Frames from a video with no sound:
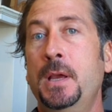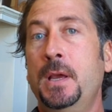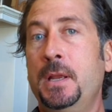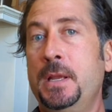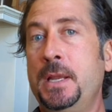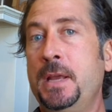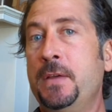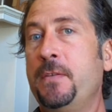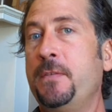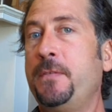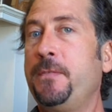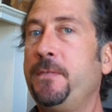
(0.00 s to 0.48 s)

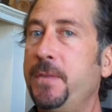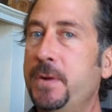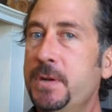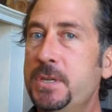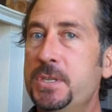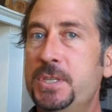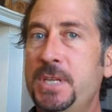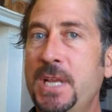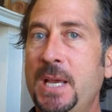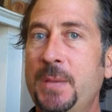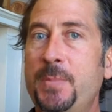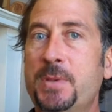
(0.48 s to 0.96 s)
Now, the first
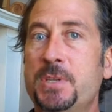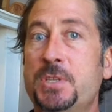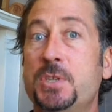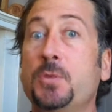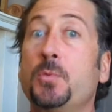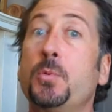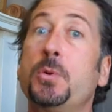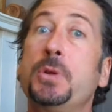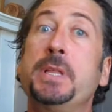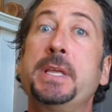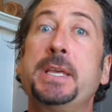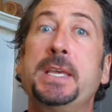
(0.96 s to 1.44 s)
step is to
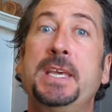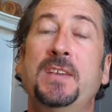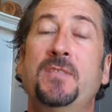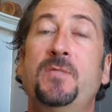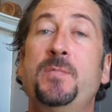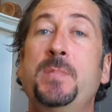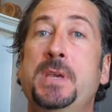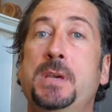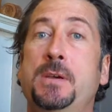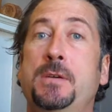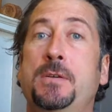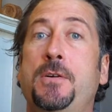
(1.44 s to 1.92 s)
really give
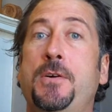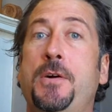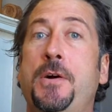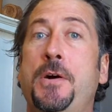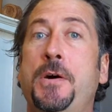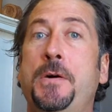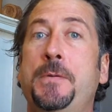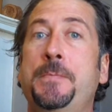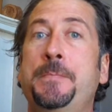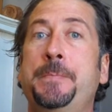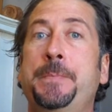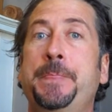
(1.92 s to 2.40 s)
me a
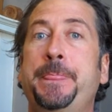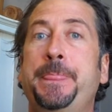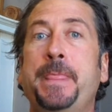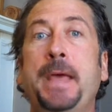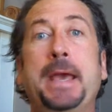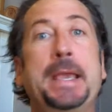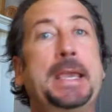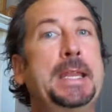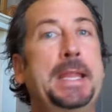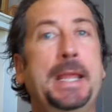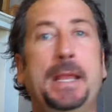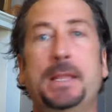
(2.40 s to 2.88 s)
call.
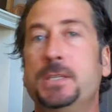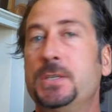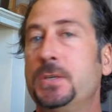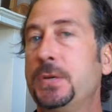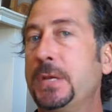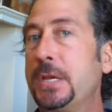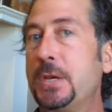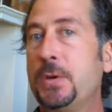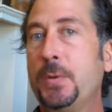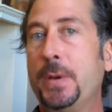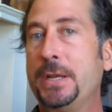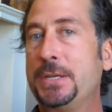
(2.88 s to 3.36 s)
I can answer
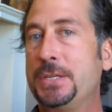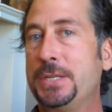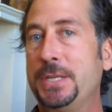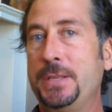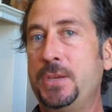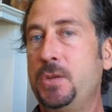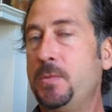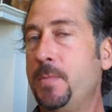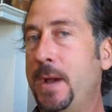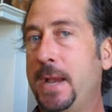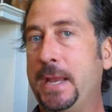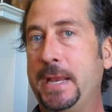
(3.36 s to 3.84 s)
any question
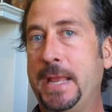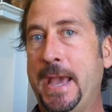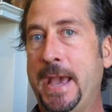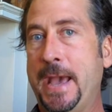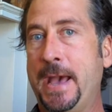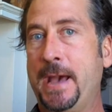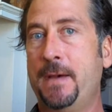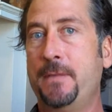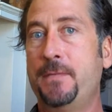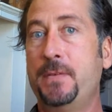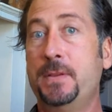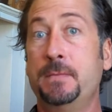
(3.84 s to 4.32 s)
you might
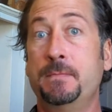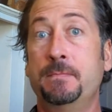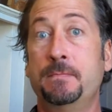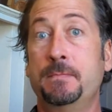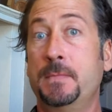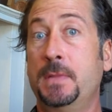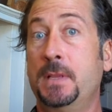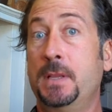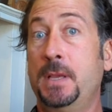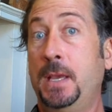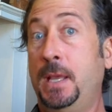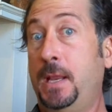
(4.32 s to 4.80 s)
have, and
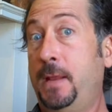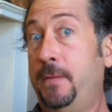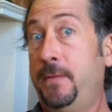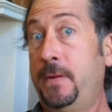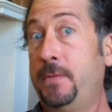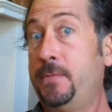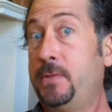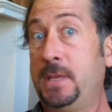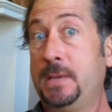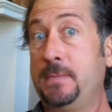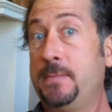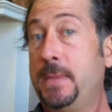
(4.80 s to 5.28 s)
if
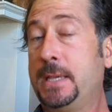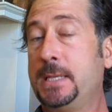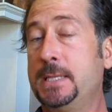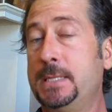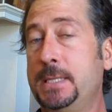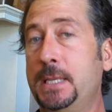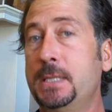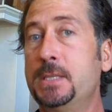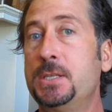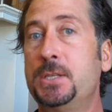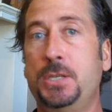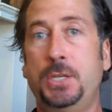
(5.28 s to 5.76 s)
everything makes
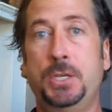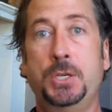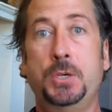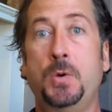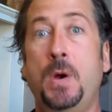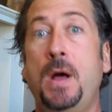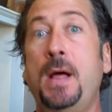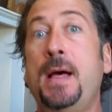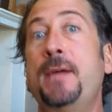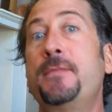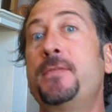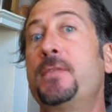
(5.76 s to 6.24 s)
sense to you,
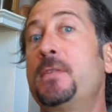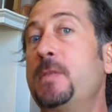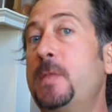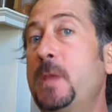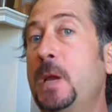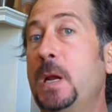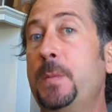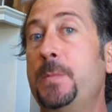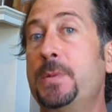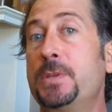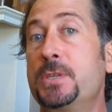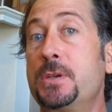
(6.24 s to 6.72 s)
I'll have your
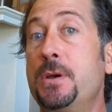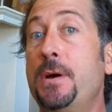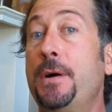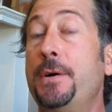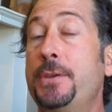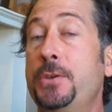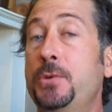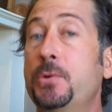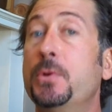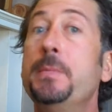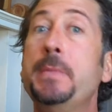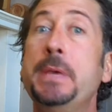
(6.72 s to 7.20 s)
therapist call
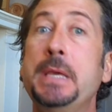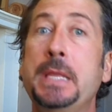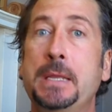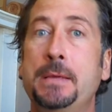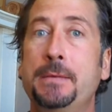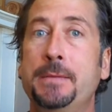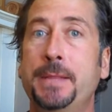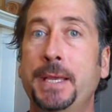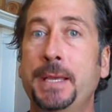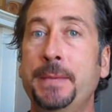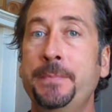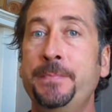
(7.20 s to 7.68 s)
you
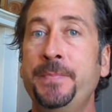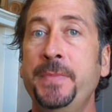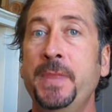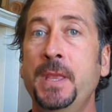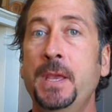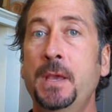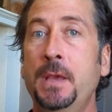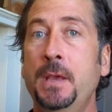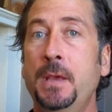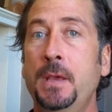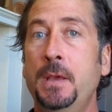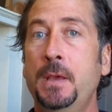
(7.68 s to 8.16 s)
immediately.
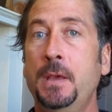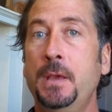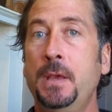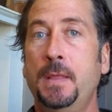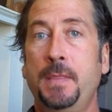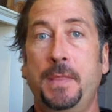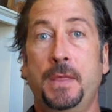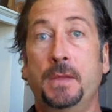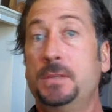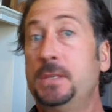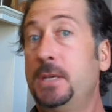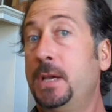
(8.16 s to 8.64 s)

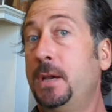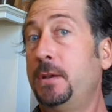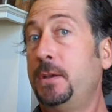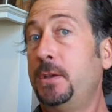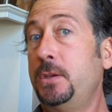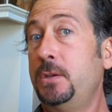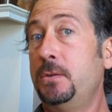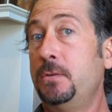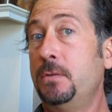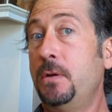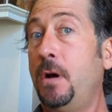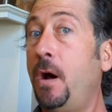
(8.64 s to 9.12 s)
They'll tell
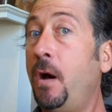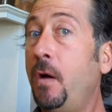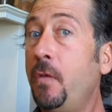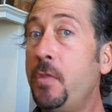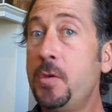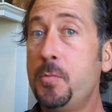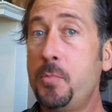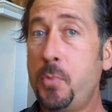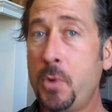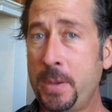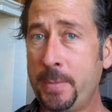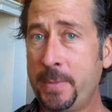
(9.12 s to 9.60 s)
you all the
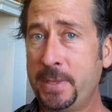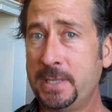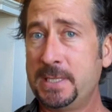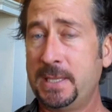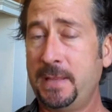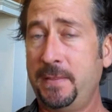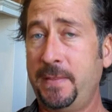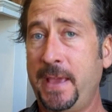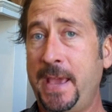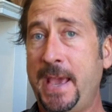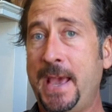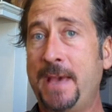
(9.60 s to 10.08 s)
appointments
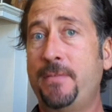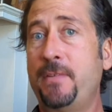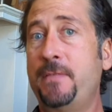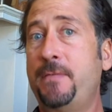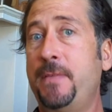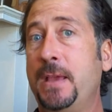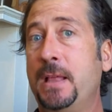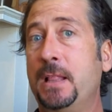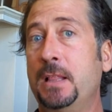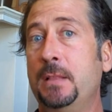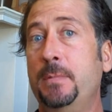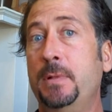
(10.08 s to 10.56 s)
that they have
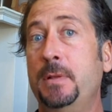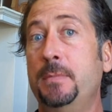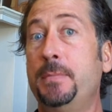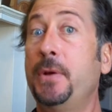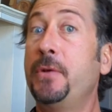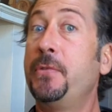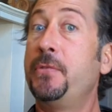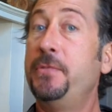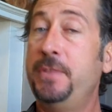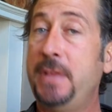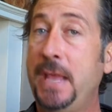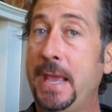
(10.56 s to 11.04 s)
available,
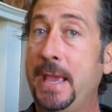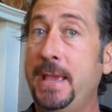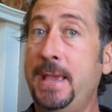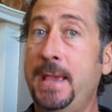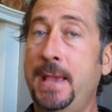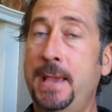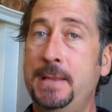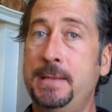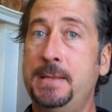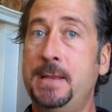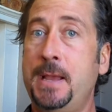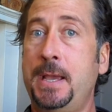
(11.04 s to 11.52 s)
both day
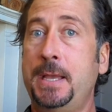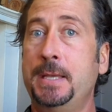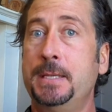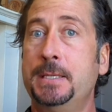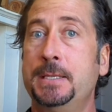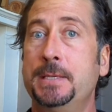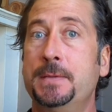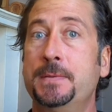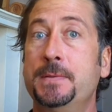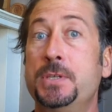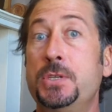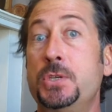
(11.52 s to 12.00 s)
and
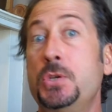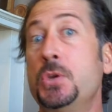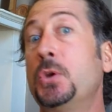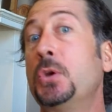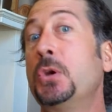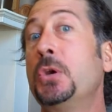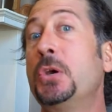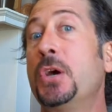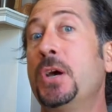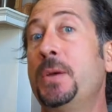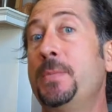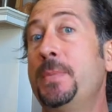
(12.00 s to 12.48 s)
night, so you
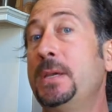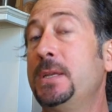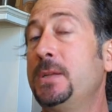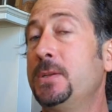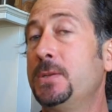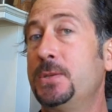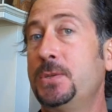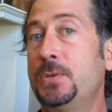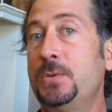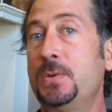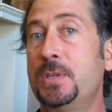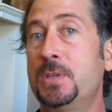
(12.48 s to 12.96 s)
can come in as
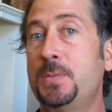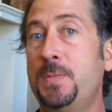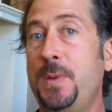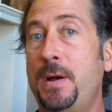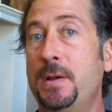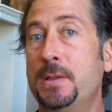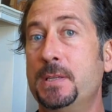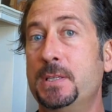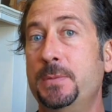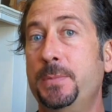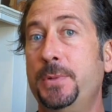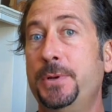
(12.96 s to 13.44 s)
soon as
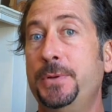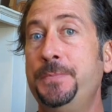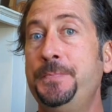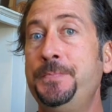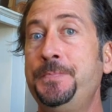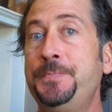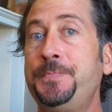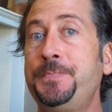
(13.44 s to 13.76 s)
possible.